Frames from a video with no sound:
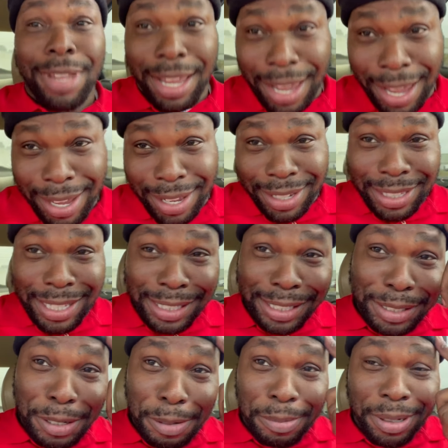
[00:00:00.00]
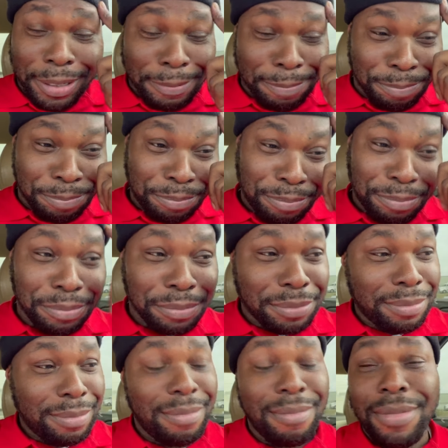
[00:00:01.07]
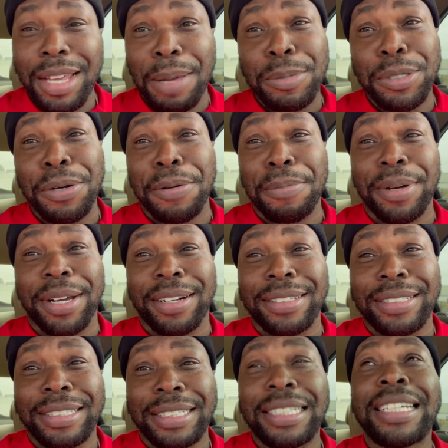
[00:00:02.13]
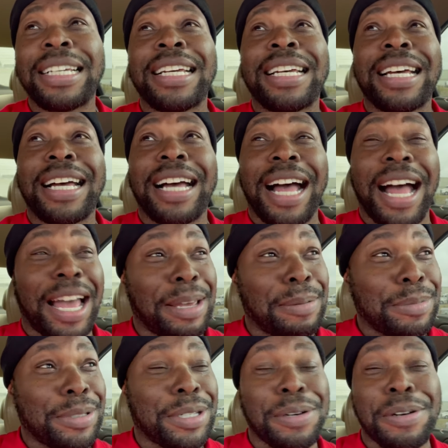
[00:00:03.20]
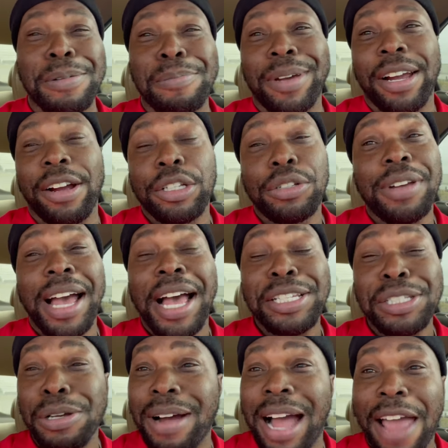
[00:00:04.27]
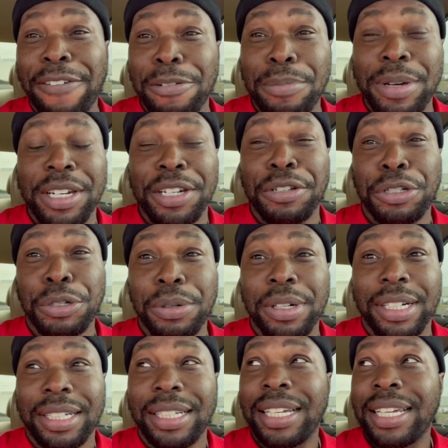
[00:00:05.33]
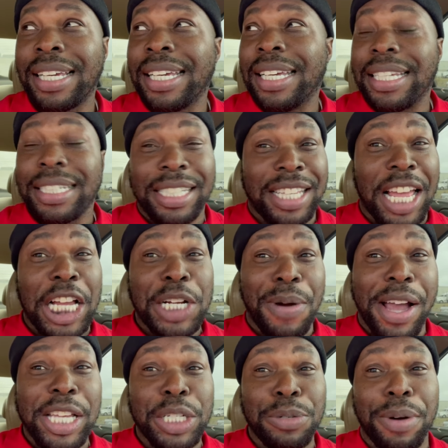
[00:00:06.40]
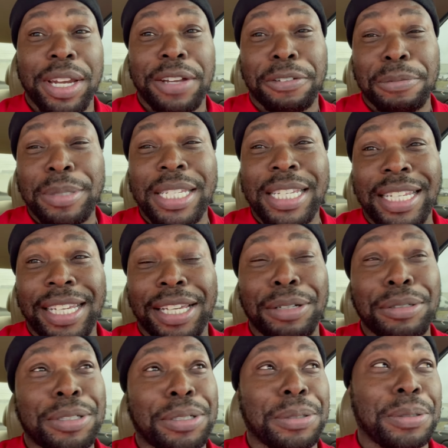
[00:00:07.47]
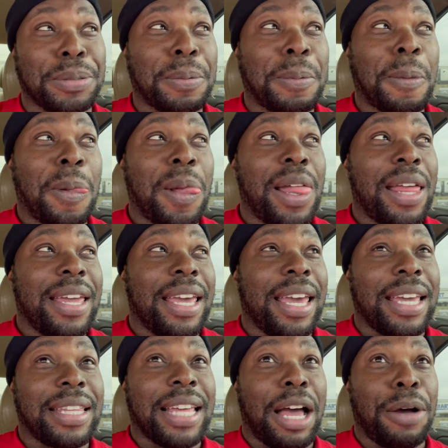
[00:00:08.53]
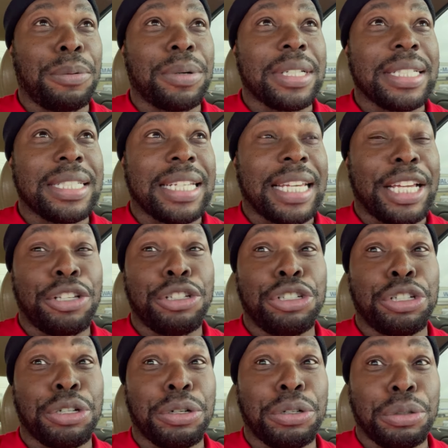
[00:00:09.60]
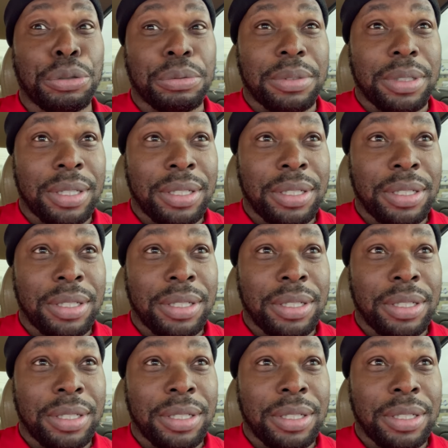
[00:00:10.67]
Hey, listen to me. I'm so embarrassed. I am so embarrassed. You guys know I haven't been in a truck since I graduated from CDL school. And that was in June.